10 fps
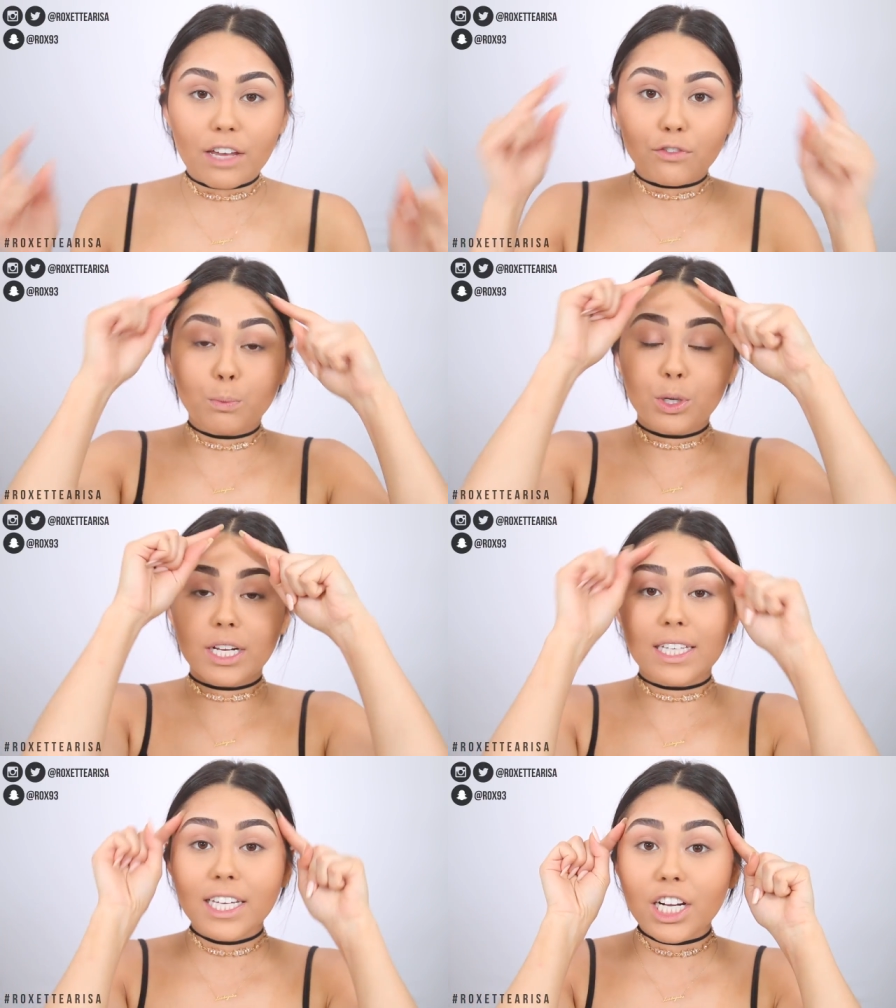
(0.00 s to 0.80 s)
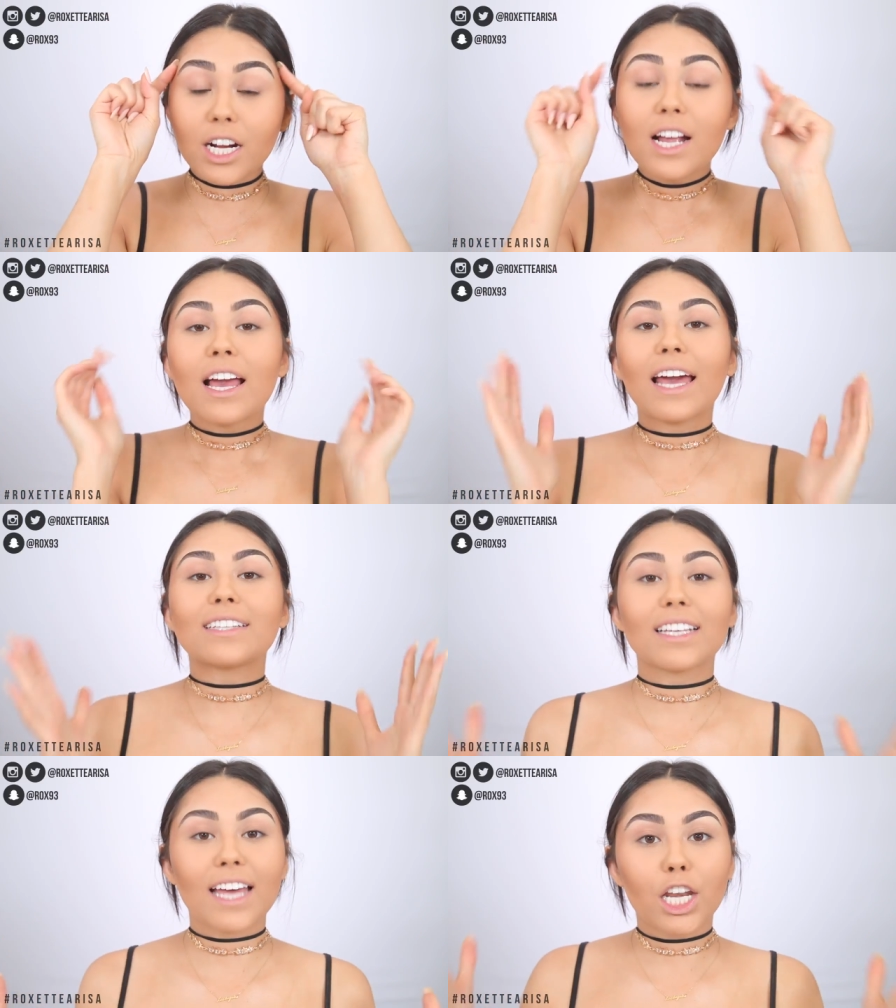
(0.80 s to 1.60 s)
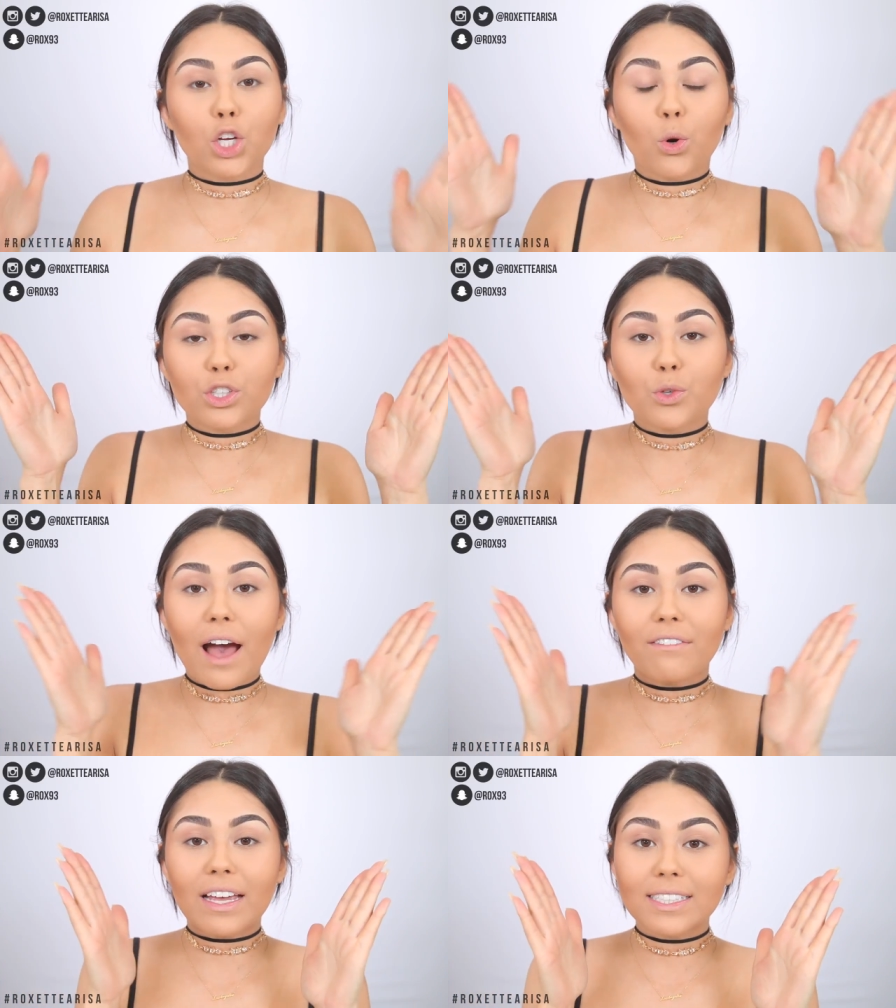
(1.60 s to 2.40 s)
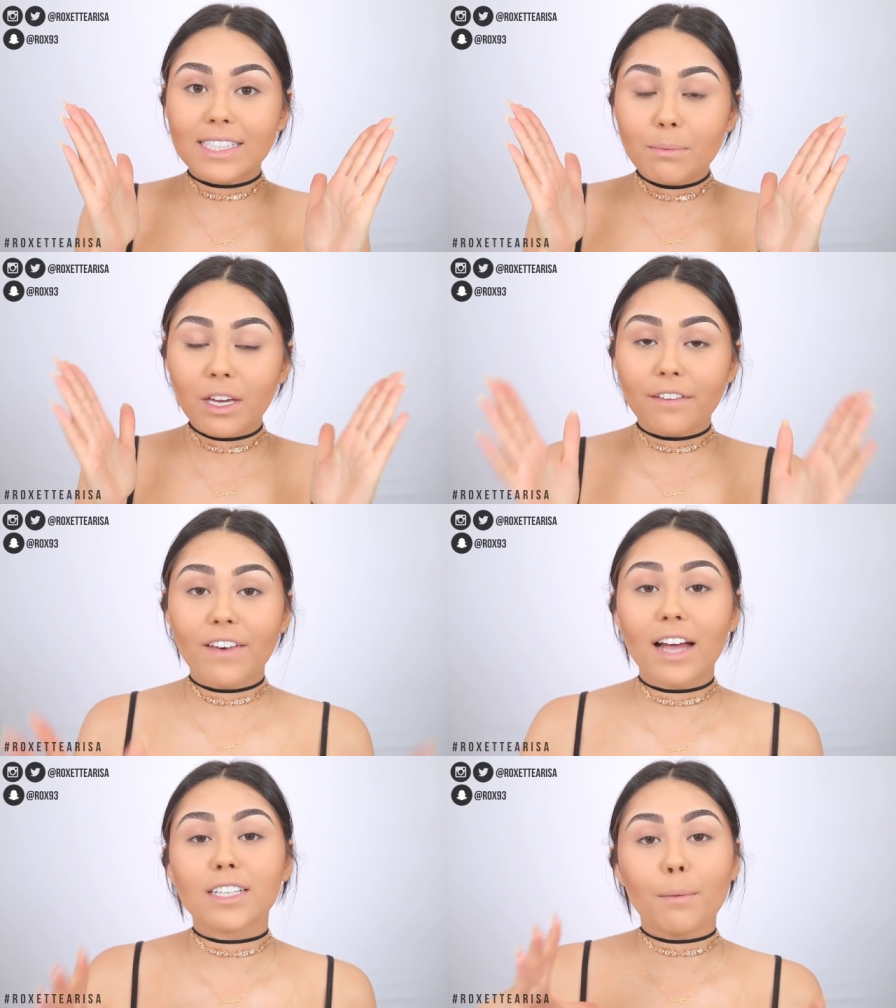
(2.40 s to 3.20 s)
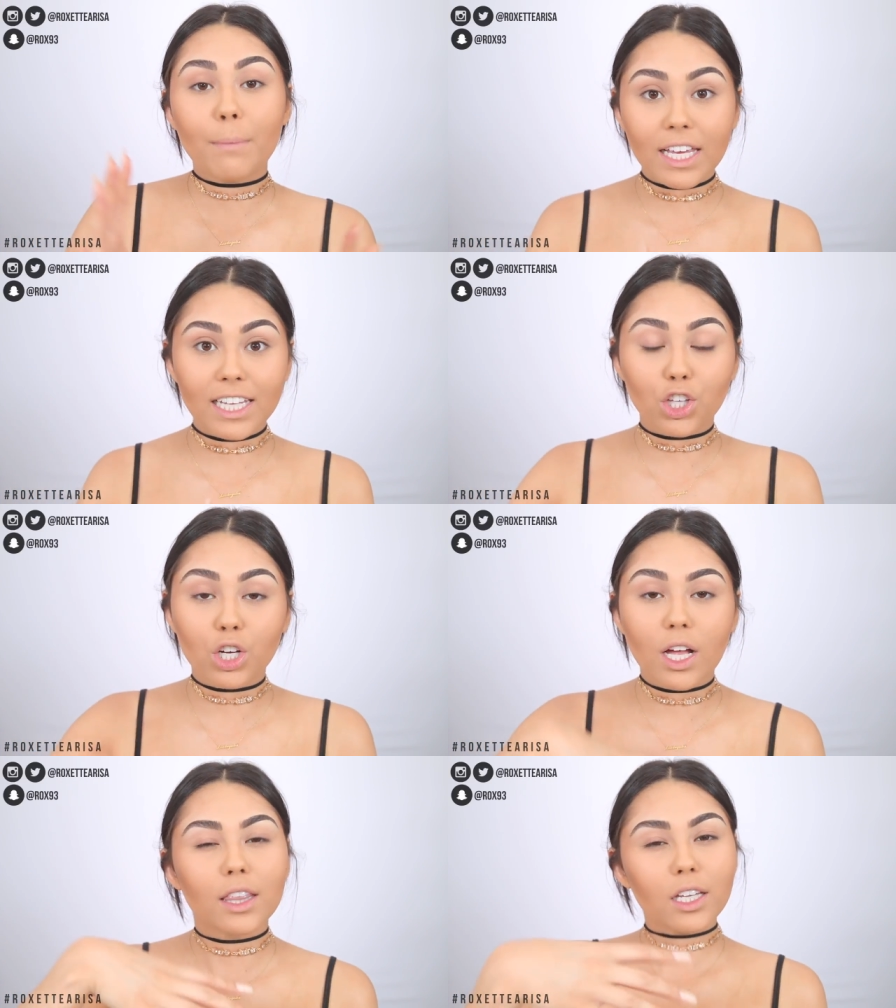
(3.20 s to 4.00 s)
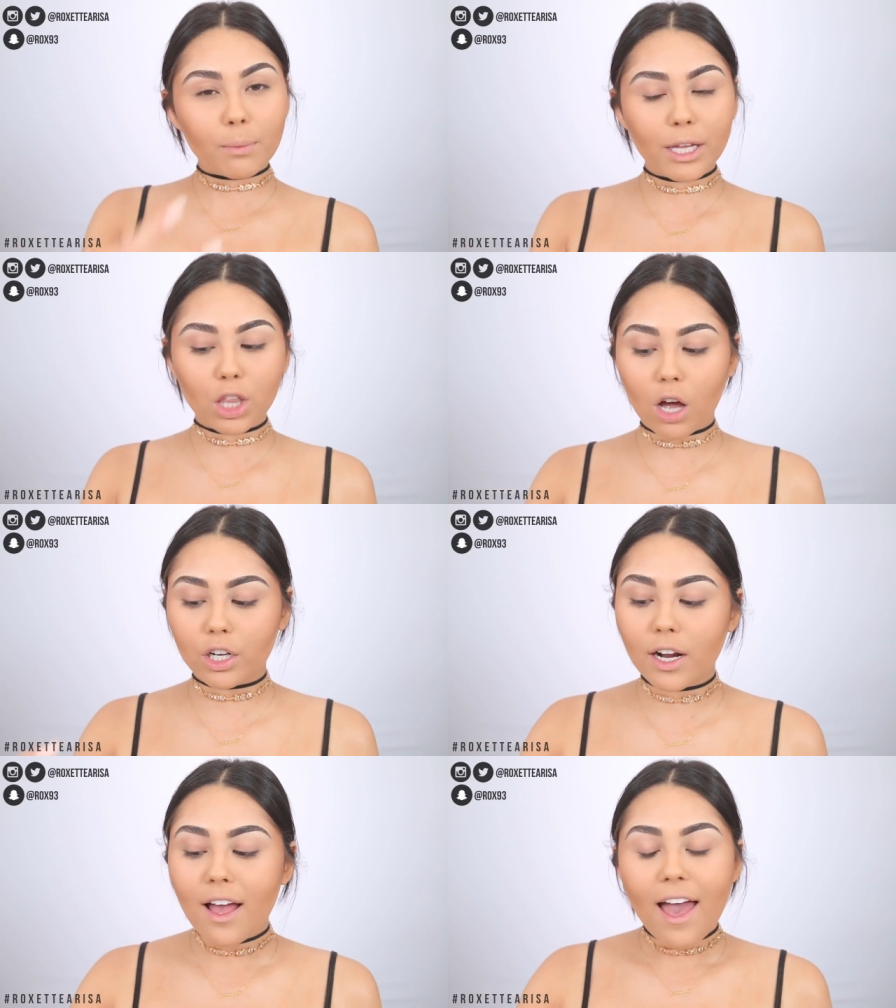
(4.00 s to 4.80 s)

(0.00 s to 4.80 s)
If you put it here, it's again going to have a slimming effect, making it look a little bit longer